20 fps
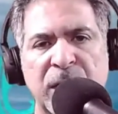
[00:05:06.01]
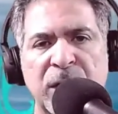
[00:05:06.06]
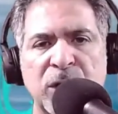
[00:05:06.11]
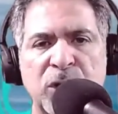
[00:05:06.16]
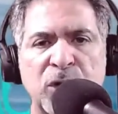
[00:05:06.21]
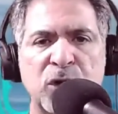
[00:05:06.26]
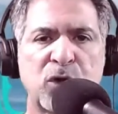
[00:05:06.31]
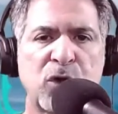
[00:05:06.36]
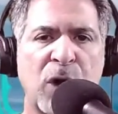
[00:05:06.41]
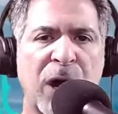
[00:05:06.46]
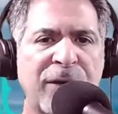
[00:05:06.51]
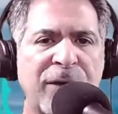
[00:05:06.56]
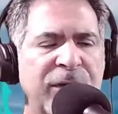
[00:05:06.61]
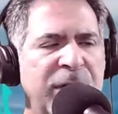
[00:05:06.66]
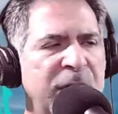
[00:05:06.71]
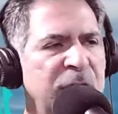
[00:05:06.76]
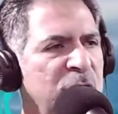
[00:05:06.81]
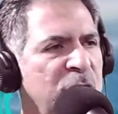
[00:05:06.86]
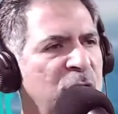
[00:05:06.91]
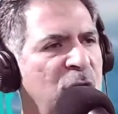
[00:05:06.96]
You're driving
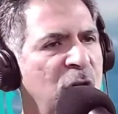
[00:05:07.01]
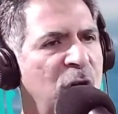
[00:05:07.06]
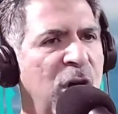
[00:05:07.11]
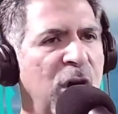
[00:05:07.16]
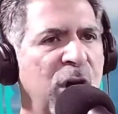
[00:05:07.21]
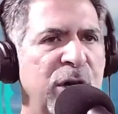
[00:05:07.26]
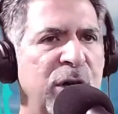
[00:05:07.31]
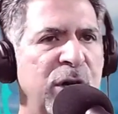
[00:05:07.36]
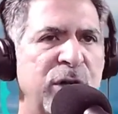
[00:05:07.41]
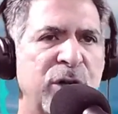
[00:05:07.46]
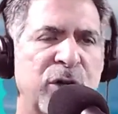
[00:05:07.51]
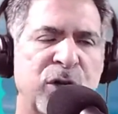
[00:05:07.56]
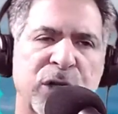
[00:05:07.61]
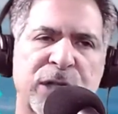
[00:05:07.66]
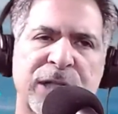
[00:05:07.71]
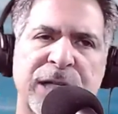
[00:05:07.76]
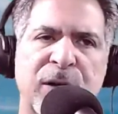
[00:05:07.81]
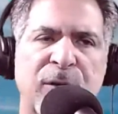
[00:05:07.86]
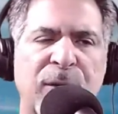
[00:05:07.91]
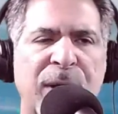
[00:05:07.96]
in your car, you're just
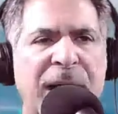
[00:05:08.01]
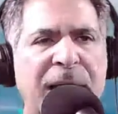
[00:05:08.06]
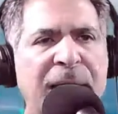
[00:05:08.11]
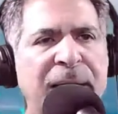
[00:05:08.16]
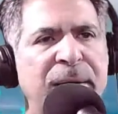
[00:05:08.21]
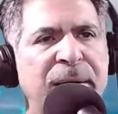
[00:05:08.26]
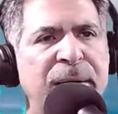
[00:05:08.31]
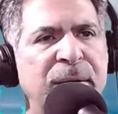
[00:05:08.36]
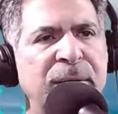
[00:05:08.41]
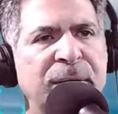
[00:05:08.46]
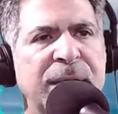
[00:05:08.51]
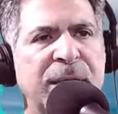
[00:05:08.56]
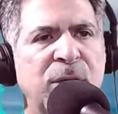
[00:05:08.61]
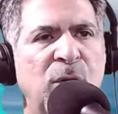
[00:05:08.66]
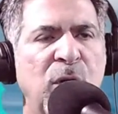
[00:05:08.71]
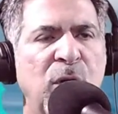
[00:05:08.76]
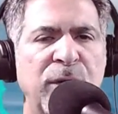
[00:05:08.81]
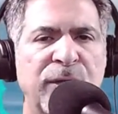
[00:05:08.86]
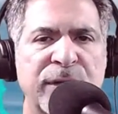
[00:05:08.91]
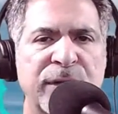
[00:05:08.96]
sitting around, and
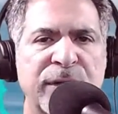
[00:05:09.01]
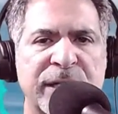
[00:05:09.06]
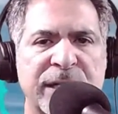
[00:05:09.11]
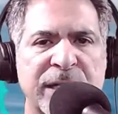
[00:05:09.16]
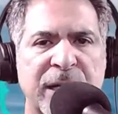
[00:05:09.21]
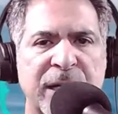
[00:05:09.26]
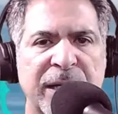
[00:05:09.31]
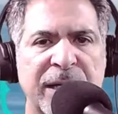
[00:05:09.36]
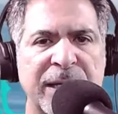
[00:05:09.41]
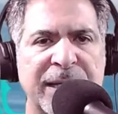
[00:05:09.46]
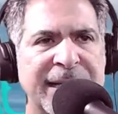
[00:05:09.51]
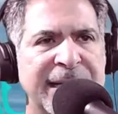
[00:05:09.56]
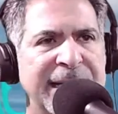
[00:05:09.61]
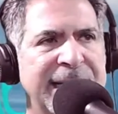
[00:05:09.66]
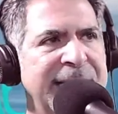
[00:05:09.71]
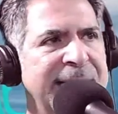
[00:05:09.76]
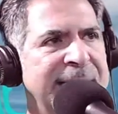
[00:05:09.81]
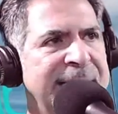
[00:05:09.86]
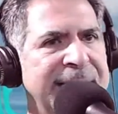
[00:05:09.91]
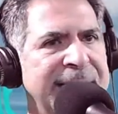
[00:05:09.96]
all of a sudden,
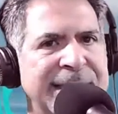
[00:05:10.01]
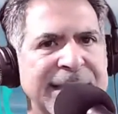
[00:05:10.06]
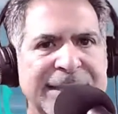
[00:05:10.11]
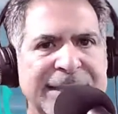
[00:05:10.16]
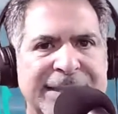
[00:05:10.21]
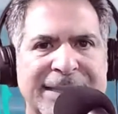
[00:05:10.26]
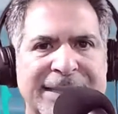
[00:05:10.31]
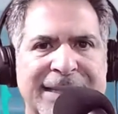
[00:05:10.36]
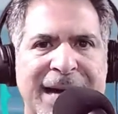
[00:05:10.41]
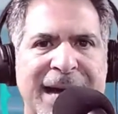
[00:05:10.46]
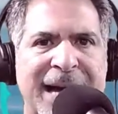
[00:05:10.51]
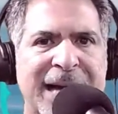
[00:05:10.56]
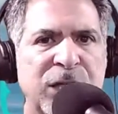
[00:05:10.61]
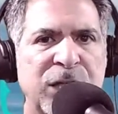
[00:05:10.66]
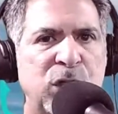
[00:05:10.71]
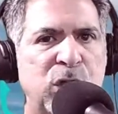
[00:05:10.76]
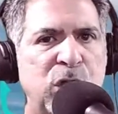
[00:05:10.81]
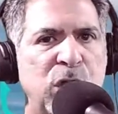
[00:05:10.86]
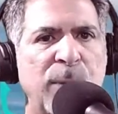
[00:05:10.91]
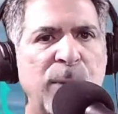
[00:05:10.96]
this guy
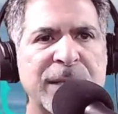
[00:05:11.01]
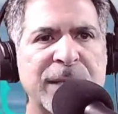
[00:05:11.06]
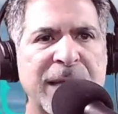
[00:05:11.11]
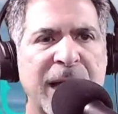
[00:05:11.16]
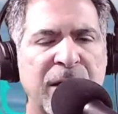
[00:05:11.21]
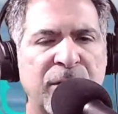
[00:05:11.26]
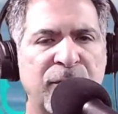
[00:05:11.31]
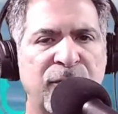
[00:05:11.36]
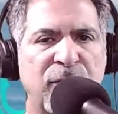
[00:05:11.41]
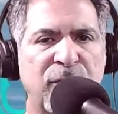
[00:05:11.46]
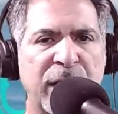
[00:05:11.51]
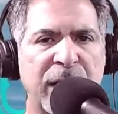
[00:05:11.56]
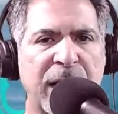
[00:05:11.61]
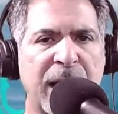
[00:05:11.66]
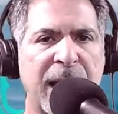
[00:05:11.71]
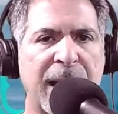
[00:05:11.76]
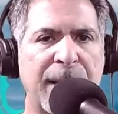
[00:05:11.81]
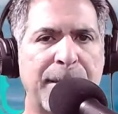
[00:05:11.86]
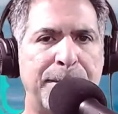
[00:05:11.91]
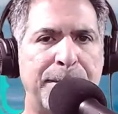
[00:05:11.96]
jumps out in front of you
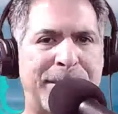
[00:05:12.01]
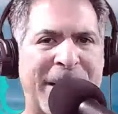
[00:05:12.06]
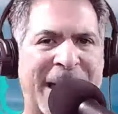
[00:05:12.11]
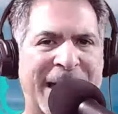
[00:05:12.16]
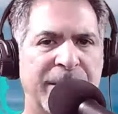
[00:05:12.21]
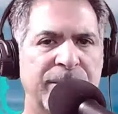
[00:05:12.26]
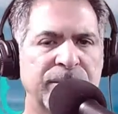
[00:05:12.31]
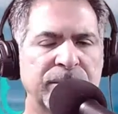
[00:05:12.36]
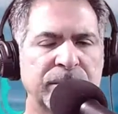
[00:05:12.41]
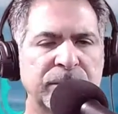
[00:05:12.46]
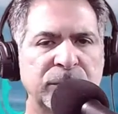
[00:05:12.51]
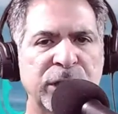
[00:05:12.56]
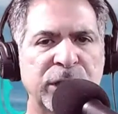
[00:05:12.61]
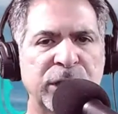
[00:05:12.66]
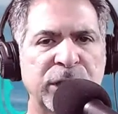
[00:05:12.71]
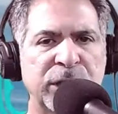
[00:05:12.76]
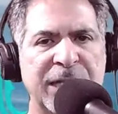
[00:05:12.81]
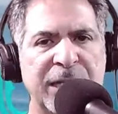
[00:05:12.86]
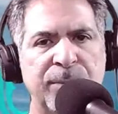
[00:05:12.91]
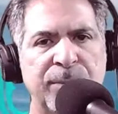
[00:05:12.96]
and bam, you
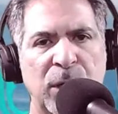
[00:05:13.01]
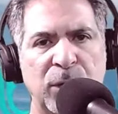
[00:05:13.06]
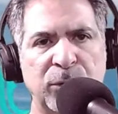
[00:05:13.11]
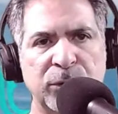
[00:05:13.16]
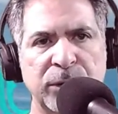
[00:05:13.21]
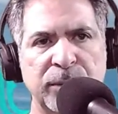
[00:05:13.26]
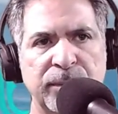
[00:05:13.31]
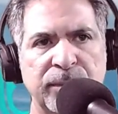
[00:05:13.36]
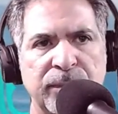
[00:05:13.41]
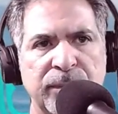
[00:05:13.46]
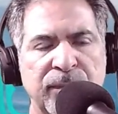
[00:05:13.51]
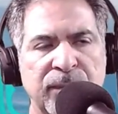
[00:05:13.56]
T-boned him.